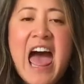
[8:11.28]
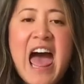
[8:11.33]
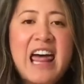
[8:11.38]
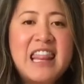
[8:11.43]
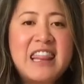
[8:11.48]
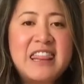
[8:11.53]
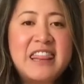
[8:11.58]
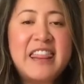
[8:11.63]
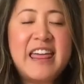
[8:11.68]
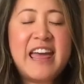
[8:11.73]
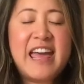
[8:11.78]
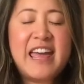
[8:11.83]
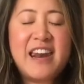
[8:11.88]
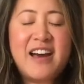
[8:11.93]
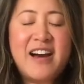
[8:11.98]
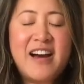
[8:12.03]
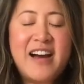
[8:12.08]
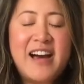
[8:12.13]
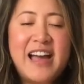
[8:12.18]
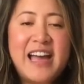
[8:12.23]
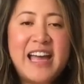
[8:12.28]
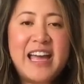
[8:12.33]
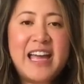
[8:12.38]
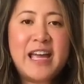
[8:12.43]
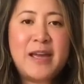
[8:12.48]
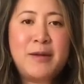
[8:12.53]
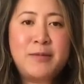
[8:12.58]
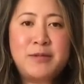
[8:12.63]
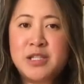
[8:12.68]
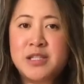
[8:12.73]
and then
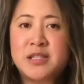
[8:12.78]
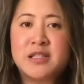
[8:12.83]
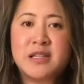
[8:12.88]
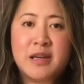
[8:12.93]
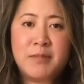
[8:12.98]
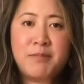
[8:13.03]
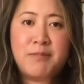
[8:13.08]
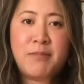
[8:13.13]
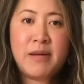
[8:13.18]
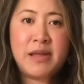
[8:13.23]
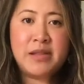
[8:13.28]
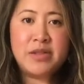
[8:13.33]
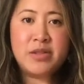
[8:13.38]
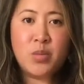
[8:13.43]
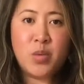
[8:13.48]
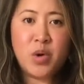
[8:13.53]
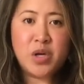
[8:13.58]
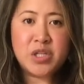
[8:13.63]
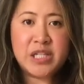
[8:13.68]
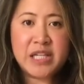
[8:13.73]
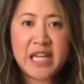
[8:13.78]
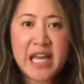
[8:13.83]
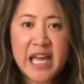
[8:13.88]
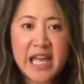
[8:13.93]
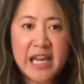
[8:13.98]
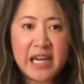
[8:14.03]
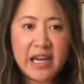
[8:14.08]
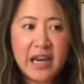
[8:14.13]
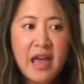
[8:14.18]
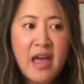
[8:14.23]
I just stuck it in the wash
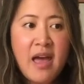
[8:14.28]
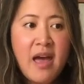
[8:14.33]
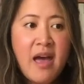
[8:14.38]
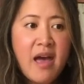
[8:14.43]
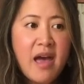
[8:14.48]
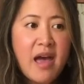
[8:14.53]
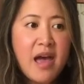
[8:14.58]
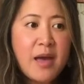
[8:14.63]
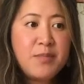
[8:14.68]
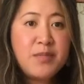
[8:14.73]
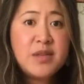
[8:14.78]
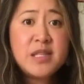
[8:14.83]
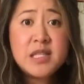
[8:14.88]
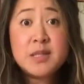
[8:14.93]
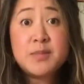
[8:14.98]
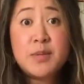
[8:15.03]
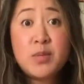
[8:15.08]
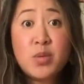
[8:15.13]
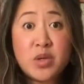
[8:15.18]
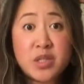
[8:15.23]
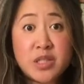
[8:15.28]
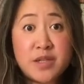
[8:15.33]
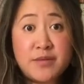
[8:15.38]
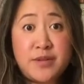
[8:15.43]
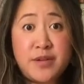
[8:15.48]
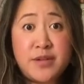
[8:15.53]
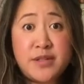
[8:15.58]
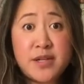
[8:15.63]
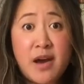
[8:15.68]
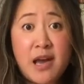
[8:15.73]
again. This has been washed a
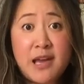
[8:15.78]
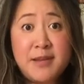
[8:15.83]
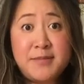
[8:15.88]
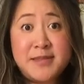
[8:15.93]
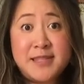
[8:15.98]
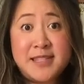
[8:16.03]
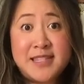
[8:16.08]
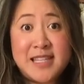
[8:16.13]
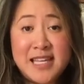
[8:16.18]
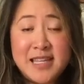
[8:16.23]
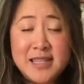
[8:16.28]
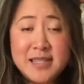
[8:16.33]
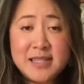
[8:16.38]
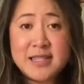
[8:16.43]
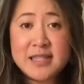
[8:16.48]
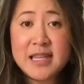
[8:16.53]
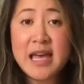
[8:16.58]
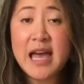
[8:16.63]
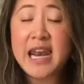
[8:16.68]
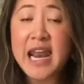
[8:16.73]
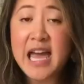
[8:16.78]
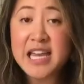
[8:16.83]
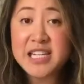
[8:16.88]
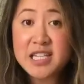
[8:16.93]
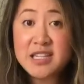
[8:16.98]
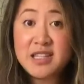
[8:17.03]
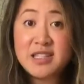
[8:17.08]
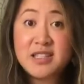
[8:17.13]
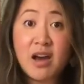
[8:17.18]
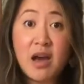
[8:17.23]
few times since, and
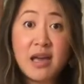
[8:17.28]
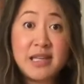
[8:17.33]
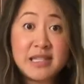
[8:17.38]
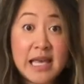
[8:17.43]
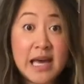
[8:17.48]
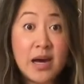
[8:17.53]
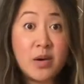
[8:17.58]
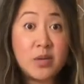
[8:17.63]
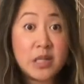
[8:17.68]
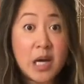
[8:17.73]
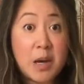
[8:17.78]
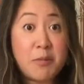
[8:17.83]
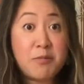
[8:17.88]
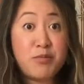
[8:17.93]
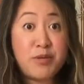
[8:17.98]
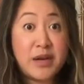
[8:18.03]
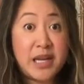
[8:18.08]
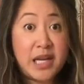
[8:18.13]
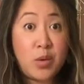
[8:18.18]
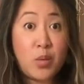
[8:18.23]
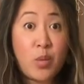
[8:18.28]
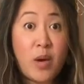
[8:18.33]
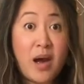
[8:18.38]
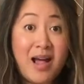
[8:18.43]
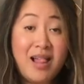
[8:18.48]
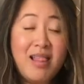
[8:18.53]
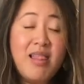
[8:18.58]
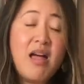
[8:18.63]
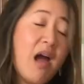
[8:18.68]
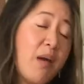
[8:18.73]
actually the dyes held up really
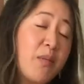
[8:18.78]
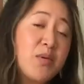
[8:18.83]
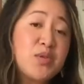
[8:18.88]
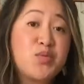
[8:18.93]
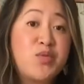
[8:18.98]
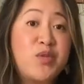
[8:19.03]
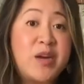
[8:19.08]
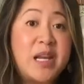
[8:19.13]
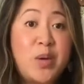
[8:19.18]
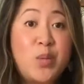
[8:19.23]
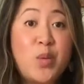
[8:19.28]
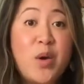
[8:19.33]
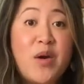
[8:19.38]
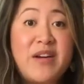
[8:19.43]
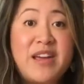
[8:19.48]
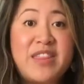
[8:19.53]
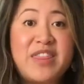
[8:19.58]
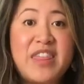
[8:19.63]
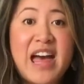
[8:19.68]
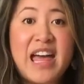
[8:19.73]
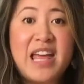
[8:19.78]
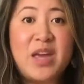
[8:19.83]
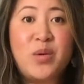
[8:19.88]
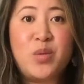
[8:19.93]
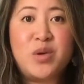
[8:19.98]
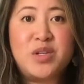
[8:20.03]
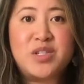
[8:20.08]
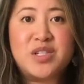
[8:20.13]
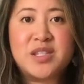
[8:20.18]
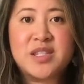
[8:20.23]
well. I was really worried that it
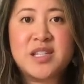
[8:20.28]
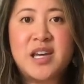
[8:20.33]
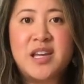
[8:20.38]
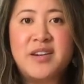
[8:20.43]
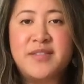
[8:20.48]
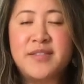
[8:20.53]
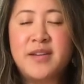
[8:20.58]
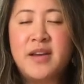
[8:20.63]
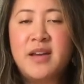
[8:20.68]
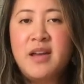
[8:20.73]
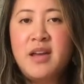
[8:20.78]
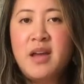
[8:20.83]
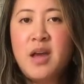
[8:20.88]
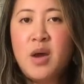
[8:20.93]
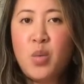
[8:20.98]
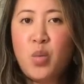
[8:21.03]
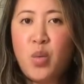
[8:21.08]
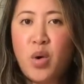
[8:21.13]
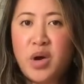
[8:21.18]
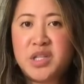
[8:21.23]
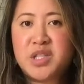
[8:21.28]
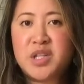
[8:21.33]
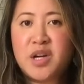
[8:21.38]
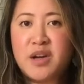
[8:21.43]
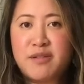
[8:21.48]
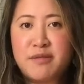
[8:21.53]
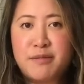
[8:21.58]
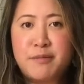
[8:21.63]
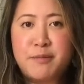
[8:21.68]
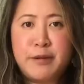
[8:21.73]
would just kind of wash
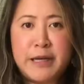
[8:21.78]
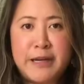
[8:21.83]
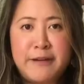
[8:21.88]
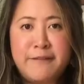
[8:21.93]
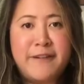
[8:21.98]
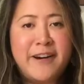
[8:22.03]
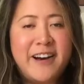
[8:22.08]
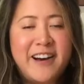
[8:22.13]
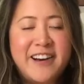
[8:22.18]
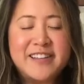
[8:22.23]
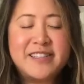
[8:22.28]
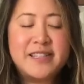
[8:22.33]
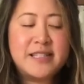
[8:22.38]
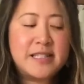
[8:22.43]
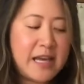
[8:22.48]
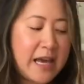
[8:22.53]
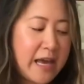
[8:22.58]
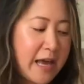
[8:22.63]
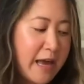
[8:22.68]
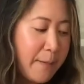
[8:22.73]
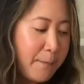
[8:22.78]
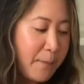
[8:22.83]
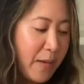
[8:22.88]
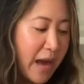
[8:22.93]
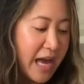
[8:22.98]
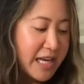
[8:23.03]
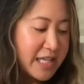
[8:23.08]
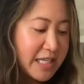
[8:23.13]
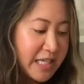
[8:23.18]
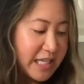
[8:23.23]
off pretty fast, but
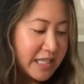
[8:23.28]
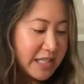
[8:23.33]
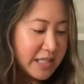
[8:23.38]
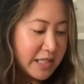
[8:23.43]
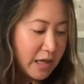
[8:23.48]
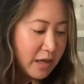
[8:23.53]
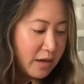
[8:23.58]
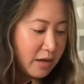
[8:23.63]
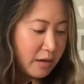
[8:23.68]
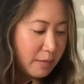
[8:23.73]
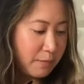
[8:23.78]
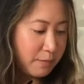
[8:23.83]
actually it's done a